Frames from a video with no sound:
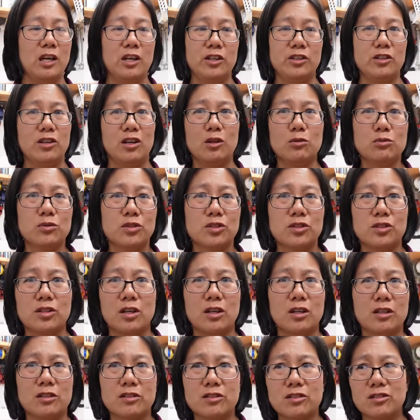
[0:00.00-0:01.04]
your own
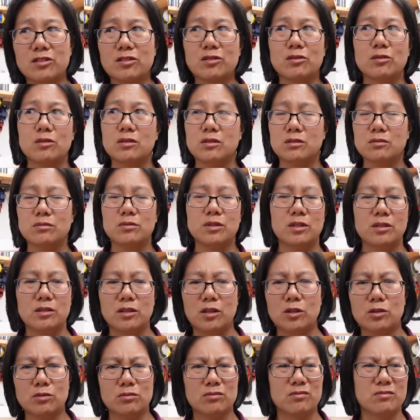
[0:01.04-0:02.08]
socks or your
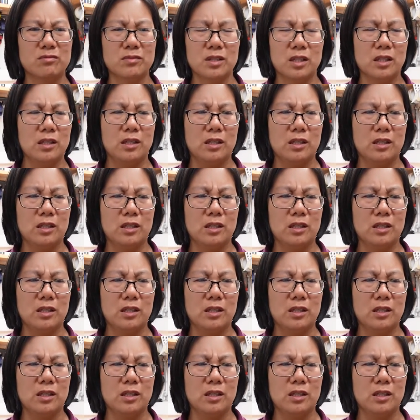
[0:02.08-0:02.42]
own,